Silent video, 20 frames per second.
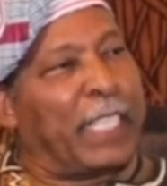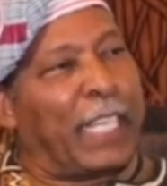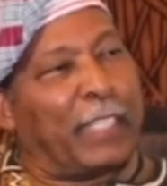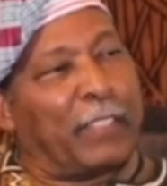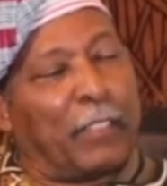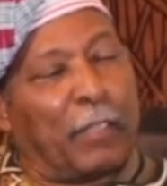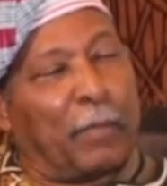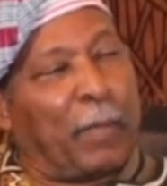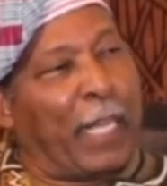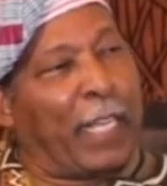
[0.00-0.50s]
I
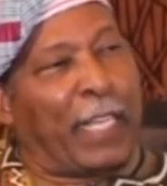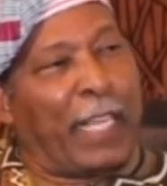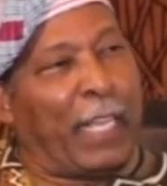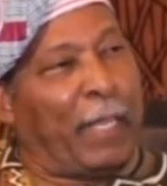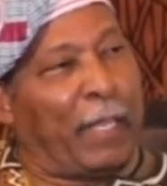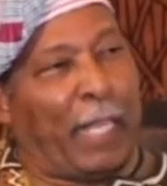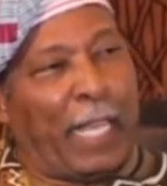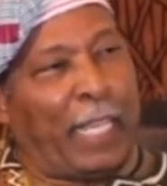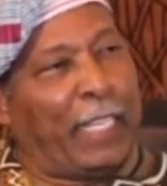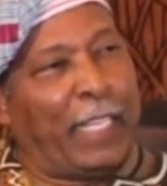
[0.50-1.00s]
told
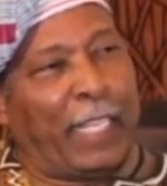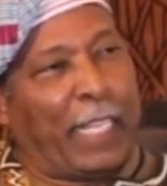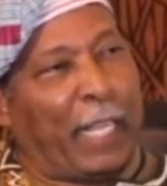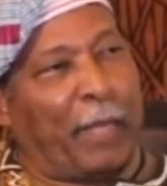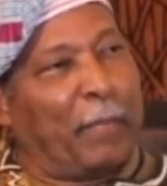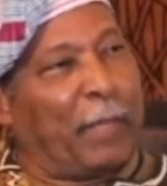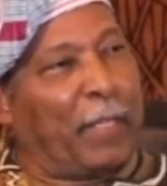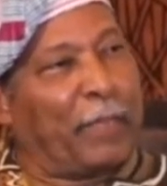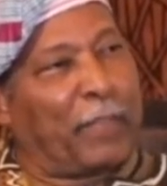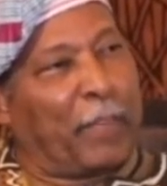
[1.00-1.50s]
them I didn't
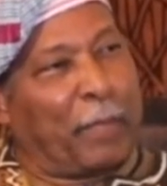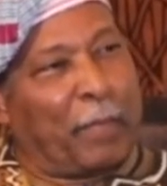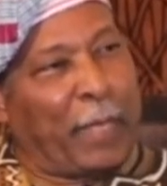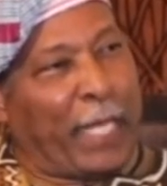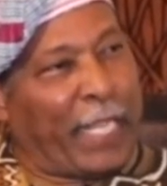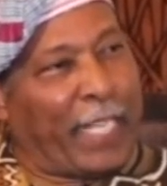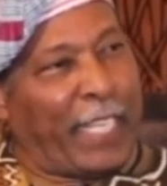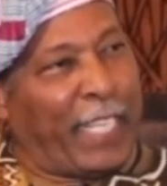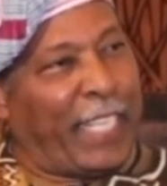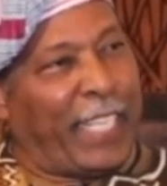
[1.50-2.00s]
come here for
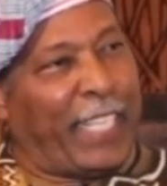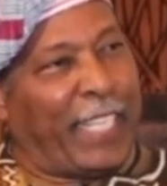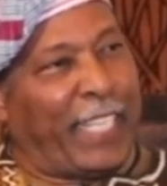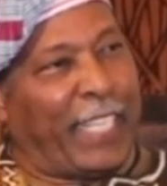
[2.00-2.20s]
money.